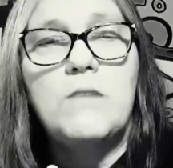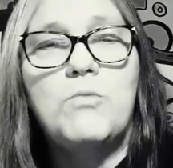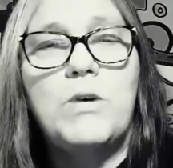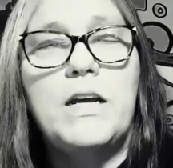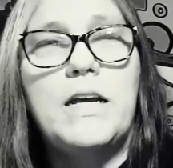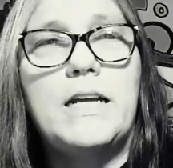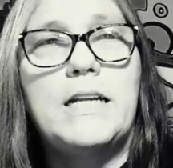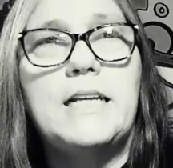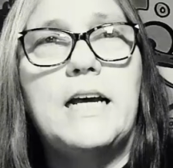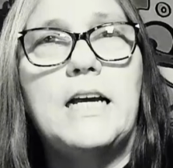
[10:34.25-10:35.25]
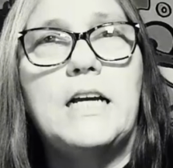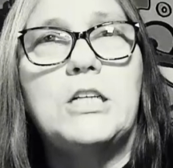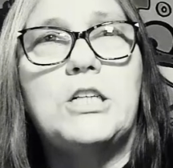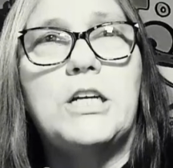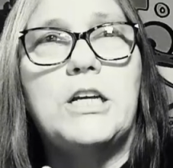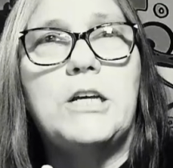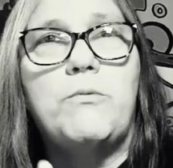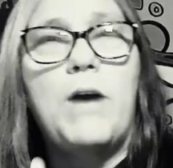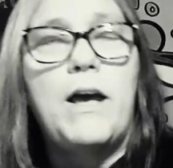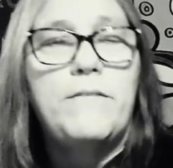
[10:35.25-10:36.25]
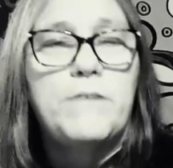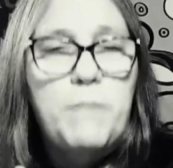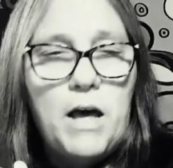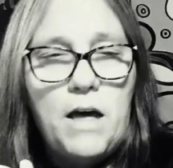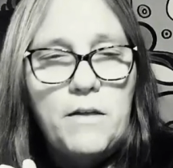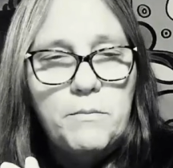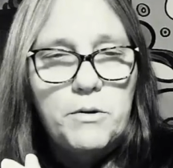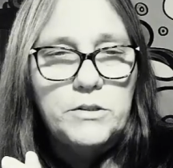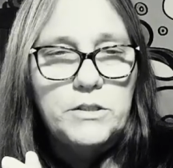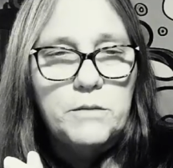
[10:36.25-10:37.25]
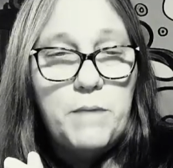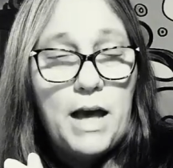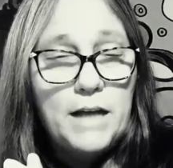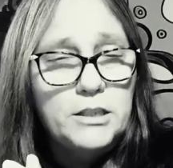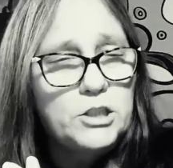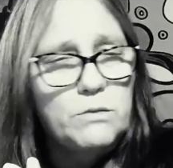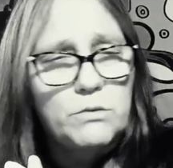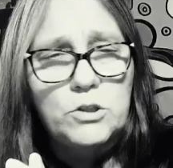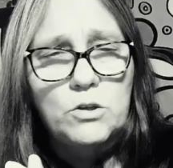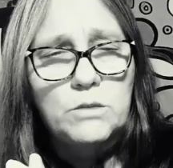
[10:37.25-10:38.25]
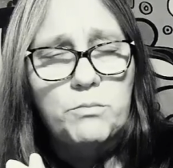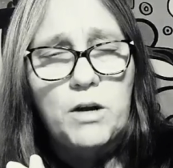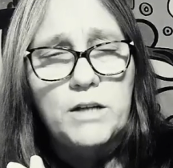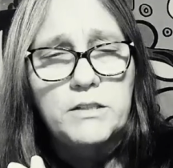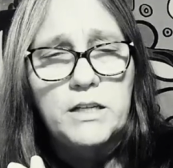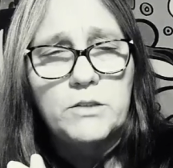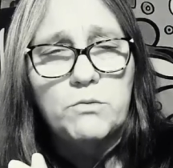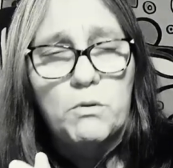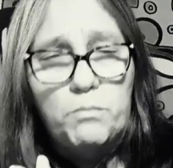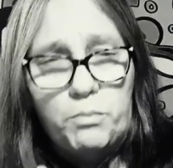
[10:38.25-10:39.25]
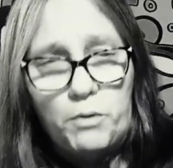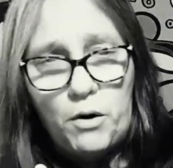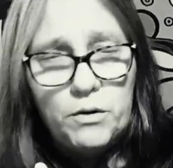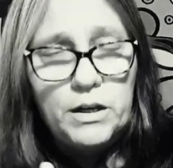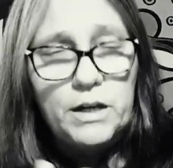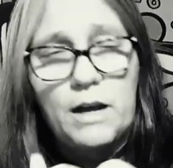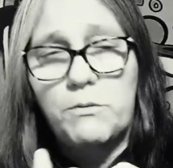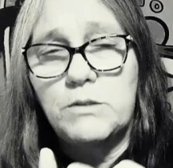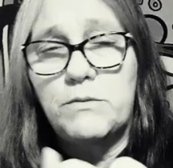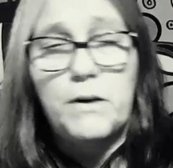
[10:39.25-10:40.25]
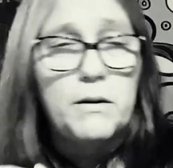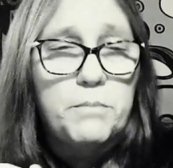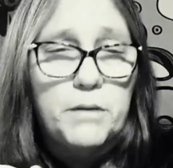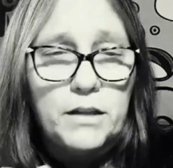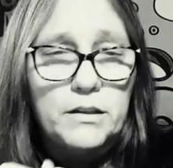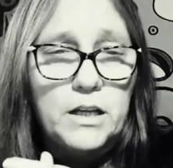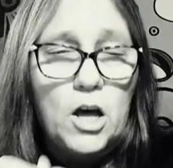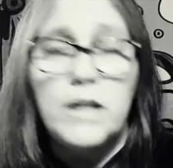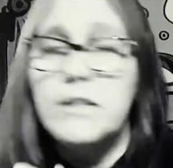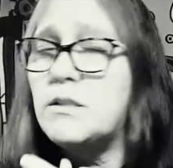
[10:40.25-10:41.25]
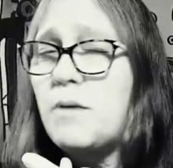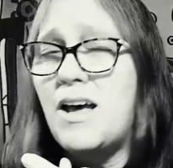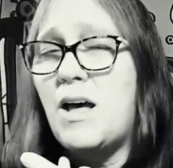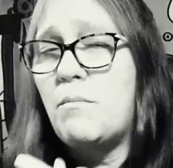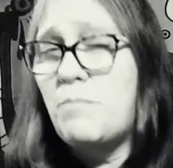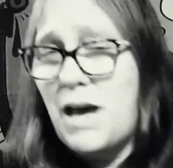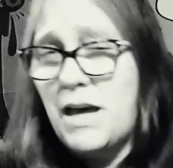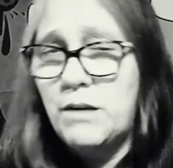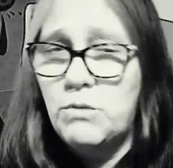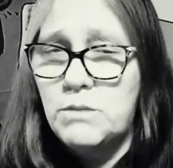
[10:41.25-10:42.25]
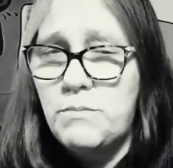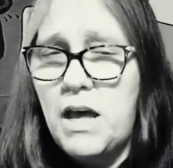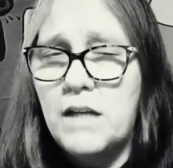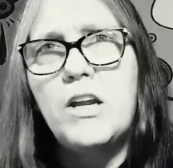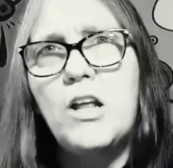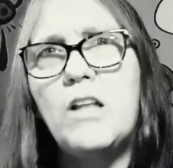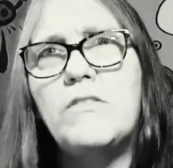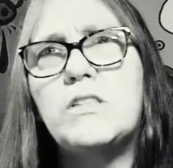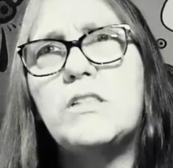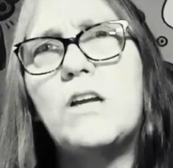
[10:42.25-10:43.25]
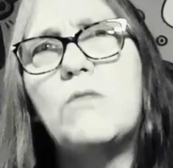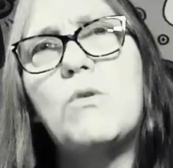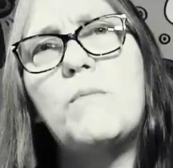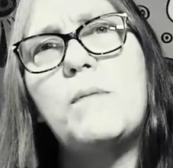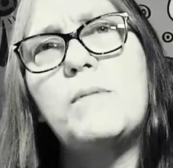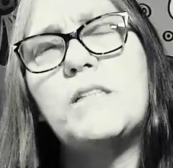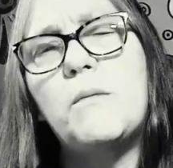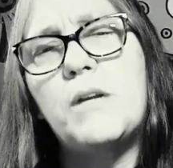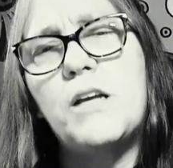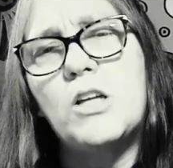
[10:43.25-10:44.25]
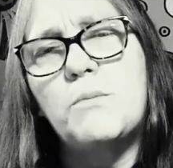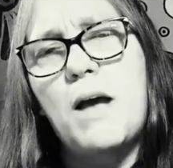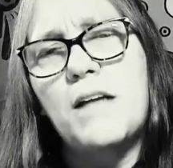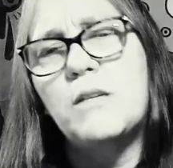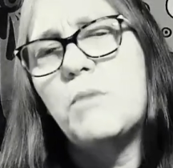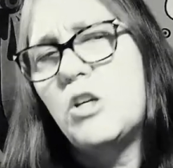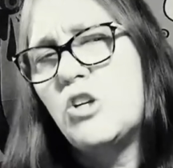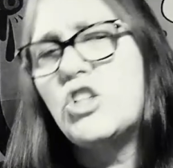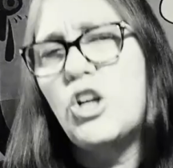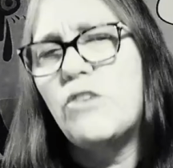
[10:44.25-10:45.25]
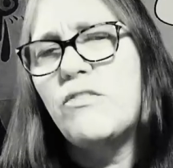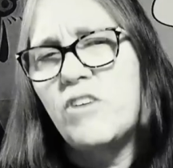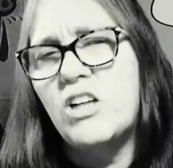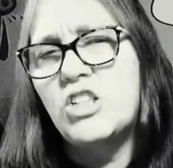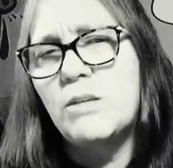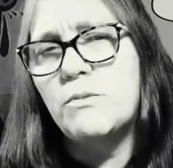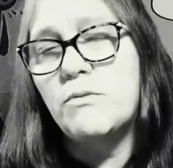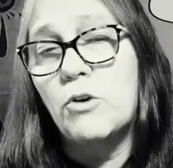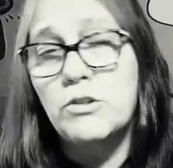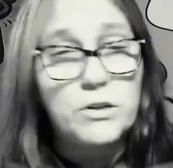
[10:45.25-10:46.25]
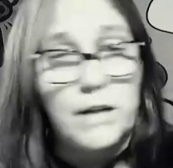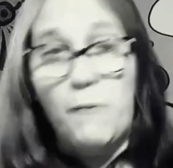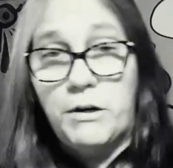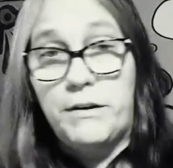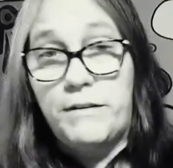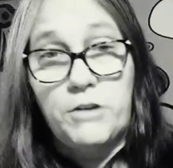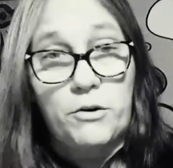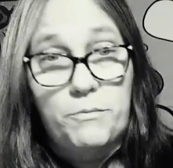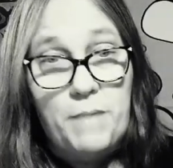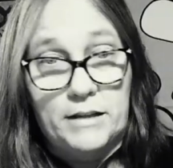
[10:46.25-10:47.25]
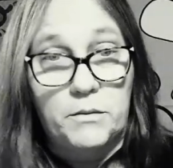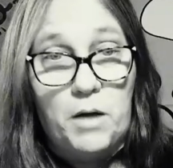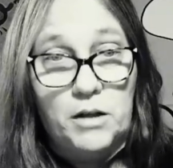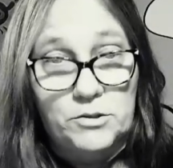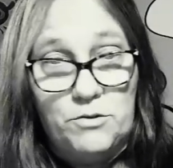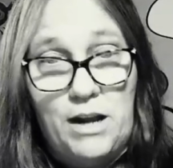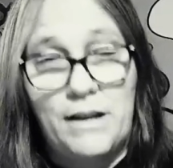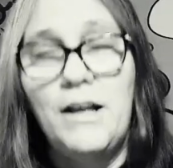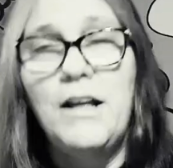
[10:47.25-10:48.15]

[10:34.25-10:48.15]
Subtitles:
When she raved about how the person packed and she was so surprised things were broke, and I was very bluntly honest about how bad it was packed, and all of a sudden, well, maybe somebody else packed it, but usually her friend ships for it. So now we don't even know who packed the box, right?